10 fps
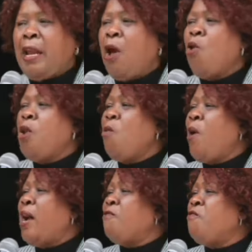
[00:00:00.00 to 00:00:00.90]
that I only
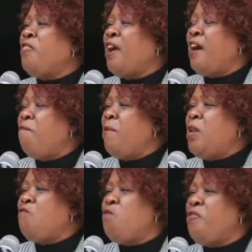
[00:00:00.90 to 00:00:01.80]
worked for the
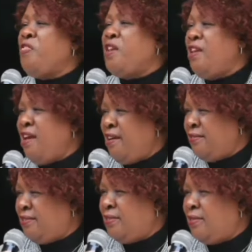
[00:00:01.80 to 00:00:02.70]
government for 3
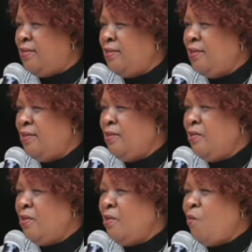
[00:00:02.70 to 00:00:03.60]
years
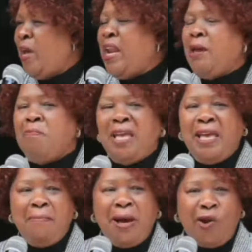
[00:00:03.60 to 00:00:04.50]
when I
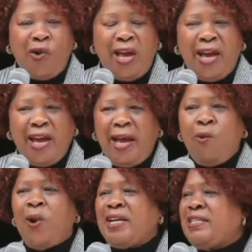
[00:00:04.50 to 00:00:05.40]
became a lawyer.
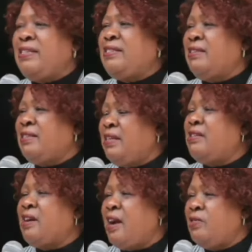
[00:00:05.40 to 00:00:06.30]
I worked as a
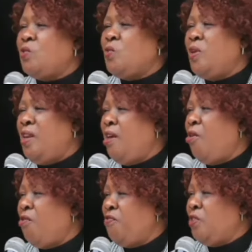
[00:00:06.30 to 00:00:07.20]
state counsel in
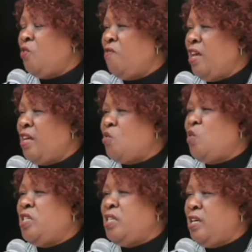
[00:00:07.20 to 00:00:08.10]
the office of the
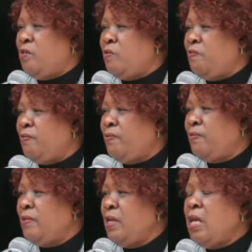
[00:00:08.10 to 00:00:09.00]
Attorney General.
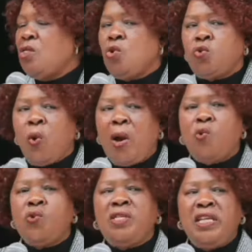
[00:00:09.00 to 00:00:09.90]
Those were
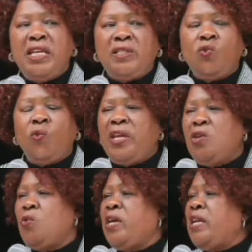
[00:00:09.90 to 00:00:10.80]
good days
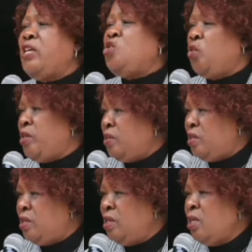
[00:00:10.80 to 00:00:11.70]
when you had a
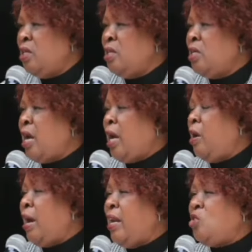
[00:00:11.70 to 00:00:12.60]
choice.
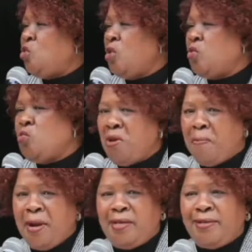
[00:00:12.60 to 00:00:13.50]
I had a choice to
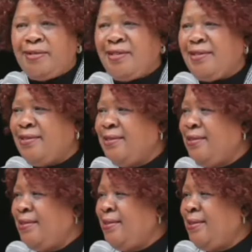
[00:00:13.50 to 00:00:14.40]
be a
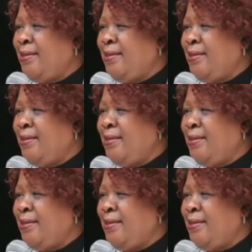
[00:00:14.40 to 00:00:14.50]
magistrate.